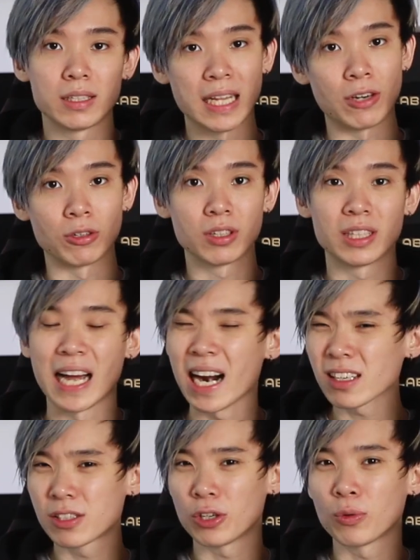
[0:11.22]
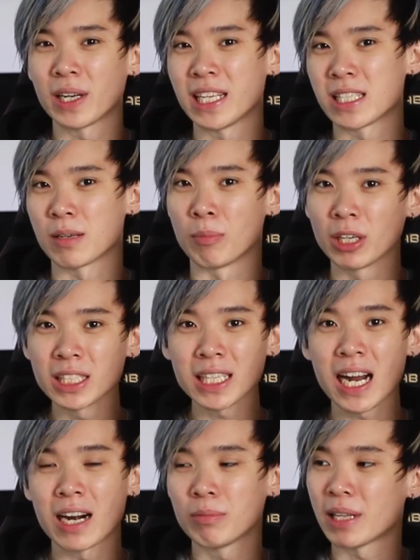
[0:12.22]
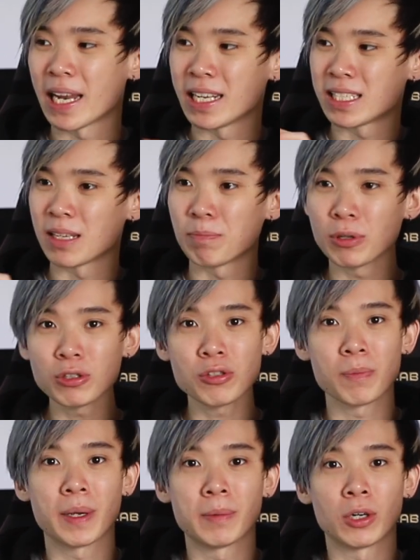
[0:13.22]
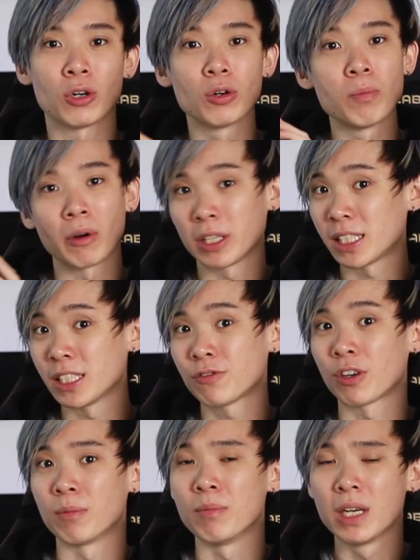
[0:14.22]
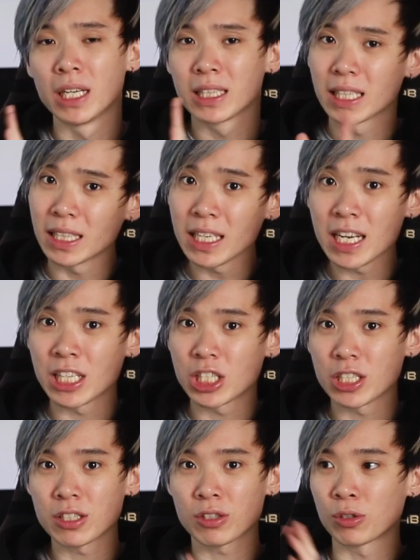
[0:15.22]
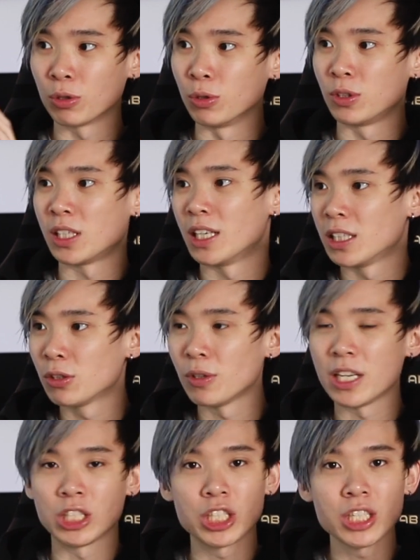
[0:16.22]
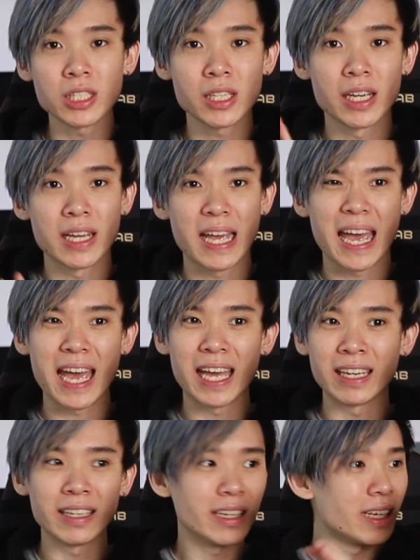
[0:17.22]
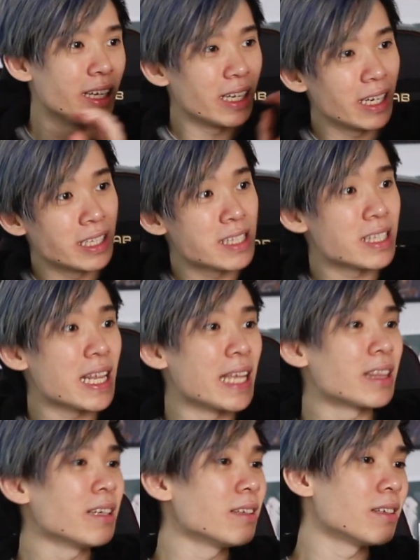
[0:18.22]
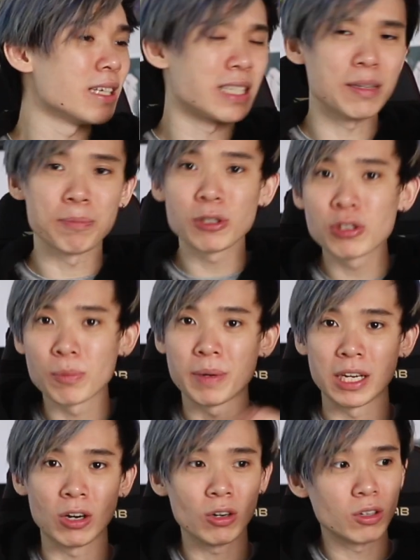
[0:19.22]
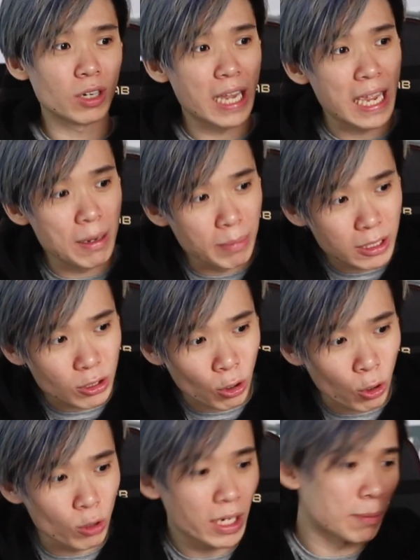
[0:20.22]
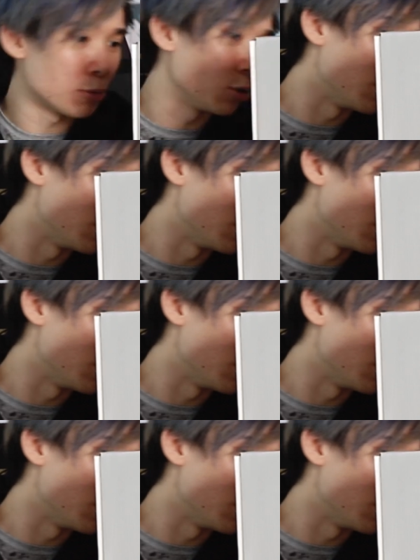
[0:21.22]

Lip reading: Now, the Arc 01 is a monitor arm that is supposed to be able to hold monitors from 13 inches to 32 inches, and it's stated it's supposed to be able to hold up